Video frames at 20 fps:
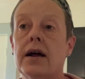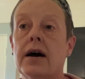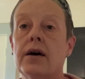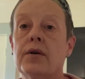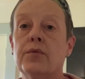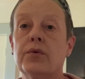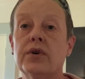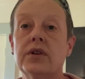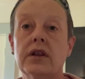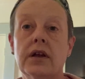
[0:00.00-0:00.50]
I
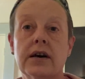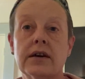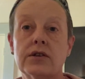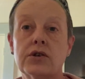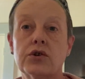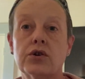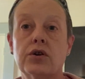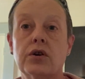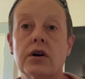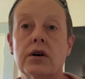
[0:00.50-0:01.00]
would like
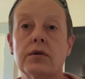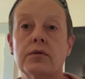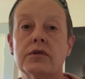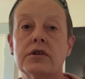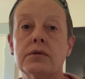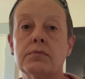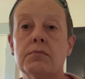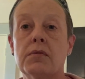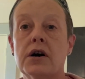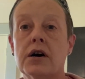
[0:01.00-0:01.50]
to grow
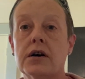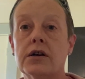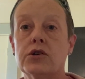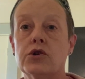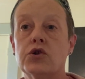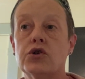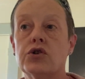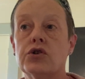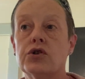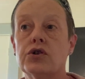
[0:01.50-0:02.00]
as
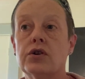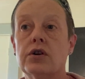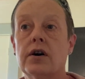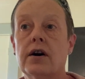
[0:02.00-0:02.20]
much